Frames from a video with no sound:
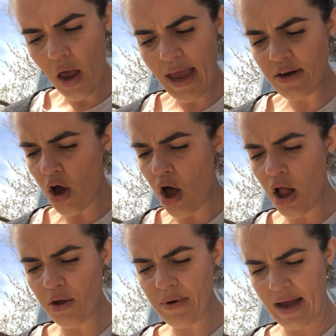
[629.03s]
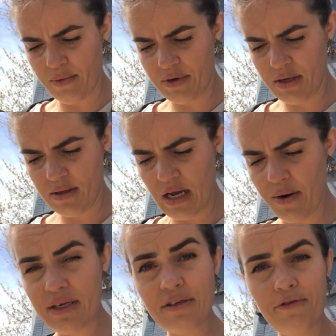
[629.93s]
And all around
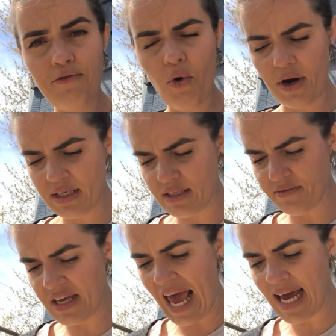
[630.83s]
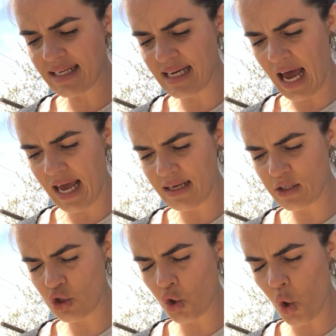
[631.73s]
there is a forest of cacti,
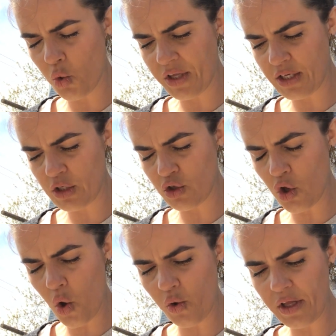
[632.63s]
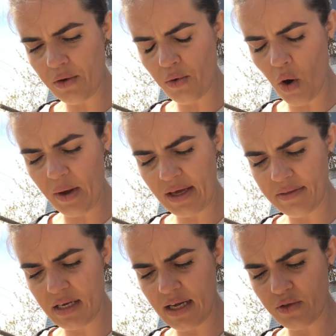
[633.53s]
slowly growing in
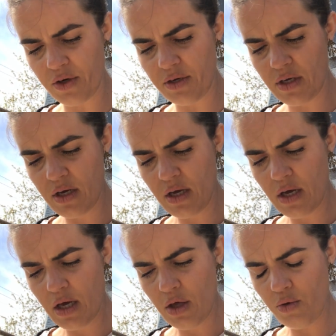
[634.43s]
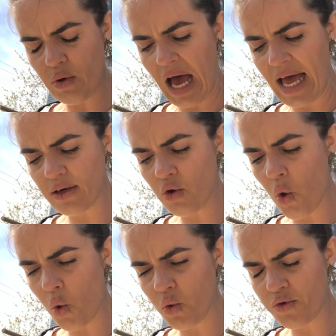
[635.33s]
the desert. Through hot and
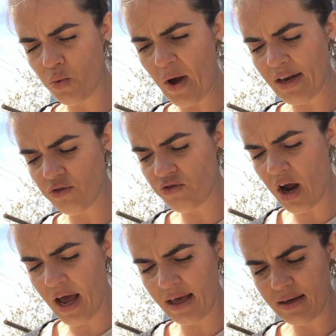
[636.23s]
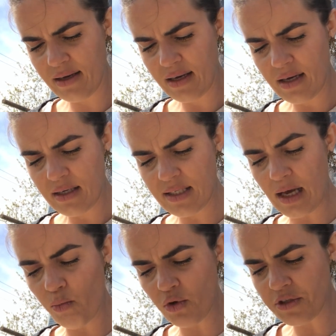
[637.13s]
cold, wet and dry,
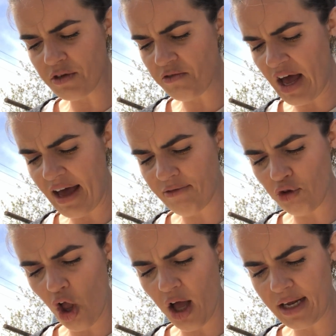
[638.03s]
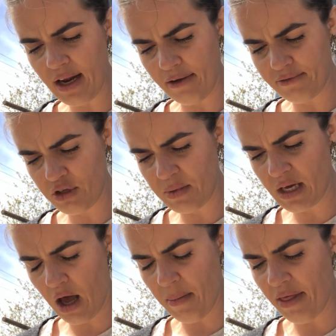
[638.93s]
some will survive long enough to
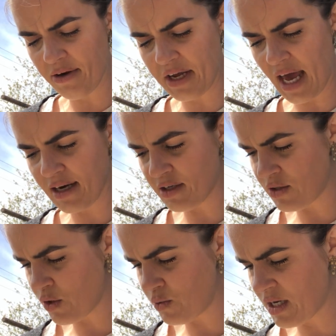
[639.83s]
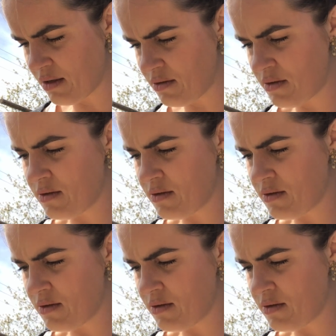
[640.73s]
become other cactus hotels.